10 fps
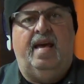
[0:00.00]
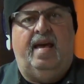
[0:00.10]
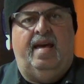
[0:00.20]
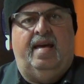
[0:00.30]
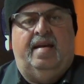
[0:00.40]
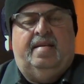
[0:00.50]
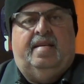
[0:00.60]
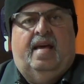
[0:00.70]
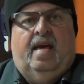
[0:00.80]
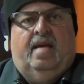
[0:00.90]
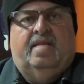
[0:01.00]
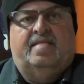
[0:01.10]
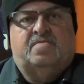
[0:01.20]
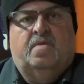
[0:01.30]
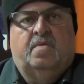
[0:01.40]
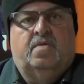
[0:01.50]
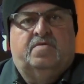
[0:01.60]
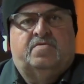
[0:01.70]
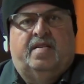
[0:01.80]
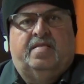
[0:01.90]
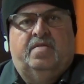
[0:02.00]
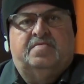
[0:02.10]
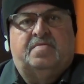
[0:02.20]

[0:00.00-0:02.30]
and that's what we're going to try to do.